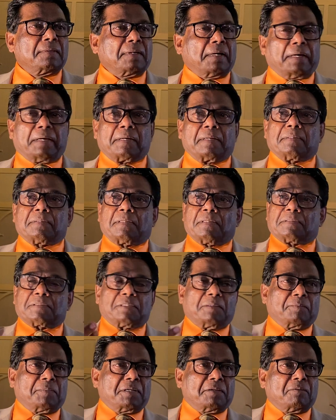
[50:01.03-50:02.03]
I can tell
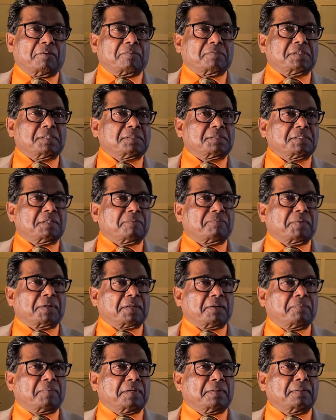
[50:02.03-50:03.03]
somebody, Your sins are
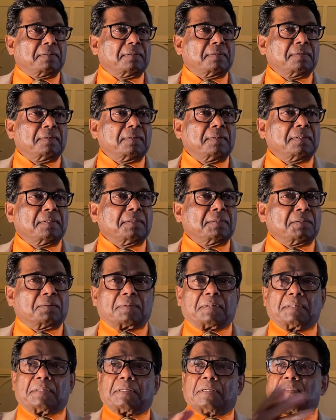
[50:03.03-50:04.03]
forgiven. You
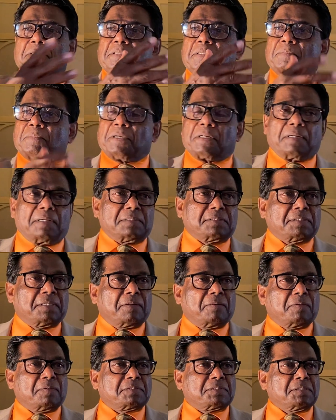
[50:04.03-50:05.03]
can tell somebody else, say,
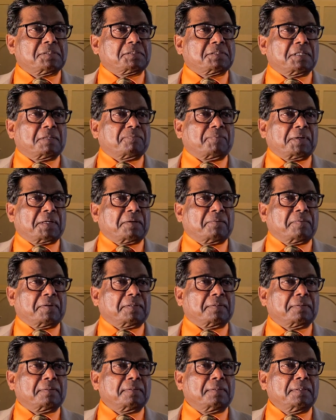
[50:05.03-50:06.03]
Your sins are
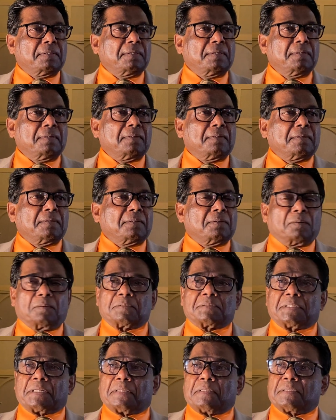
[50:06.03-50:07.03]
forgiven.
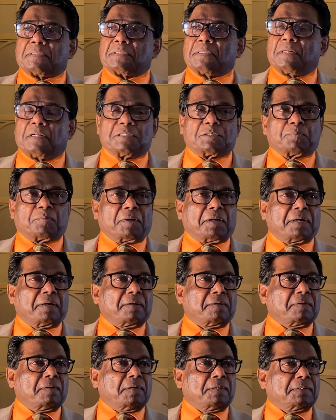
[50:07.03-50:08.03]
Don't say the sinner's prayer
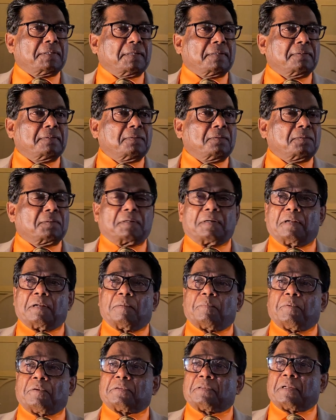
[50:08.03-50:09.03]
and all that. Don't call
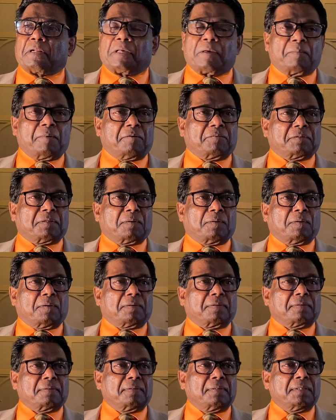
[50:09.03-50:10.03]
upon the name of the
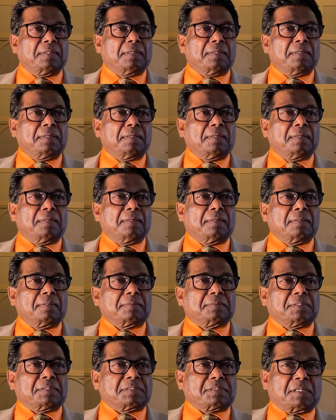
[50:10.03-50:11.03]
Lord.
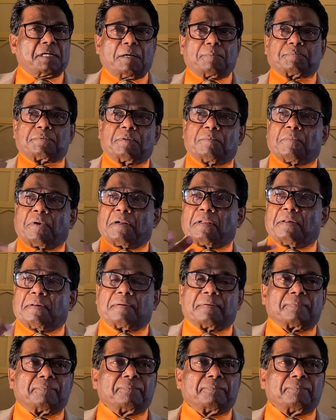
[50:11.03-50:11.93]
Just drop some money.